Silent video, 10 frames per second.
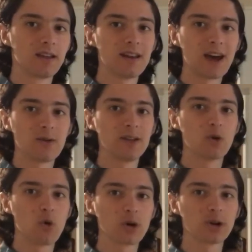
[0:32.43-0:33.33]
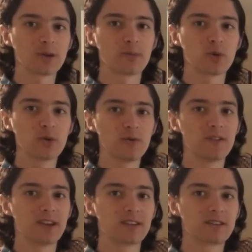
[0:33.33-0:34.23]
Now, in order to prove
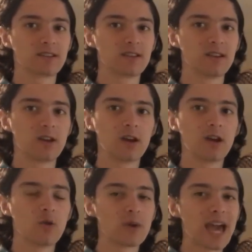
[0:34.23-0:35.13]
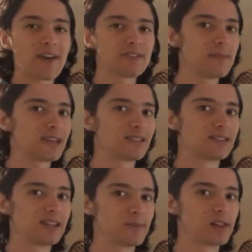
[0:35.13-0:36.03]
this, we have to make a
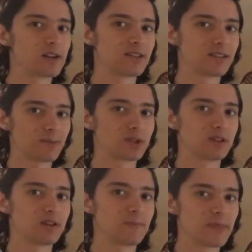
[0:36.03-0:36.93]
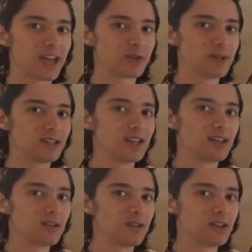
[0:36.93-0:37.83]
similar assumption as we
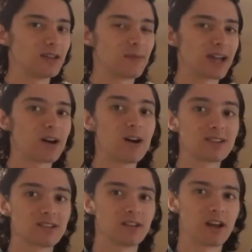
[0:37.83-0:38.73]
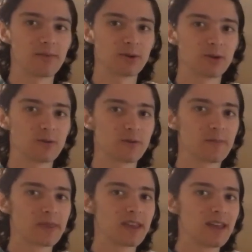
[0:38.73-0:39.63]
did in my constant law proof.
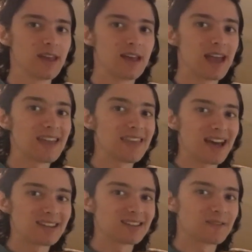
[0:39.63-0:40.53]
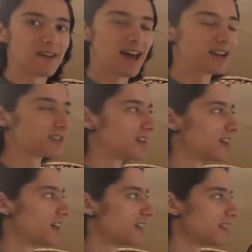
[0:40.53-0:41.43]
And that is the fact
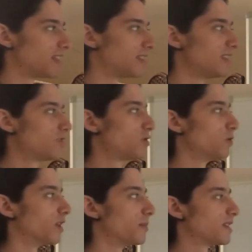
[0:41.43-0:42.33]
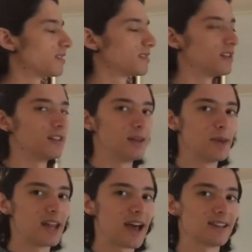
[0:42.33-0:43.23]
that these two limits, the
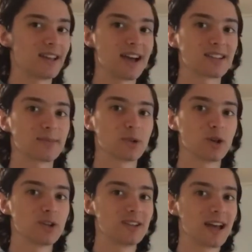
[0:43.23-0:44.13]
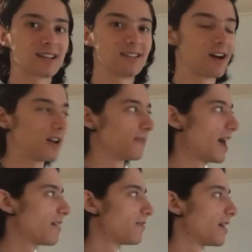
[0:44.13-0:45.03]
limit as x approaches x naught of
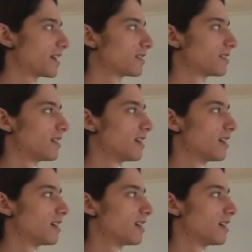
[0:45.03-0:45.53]
f of x,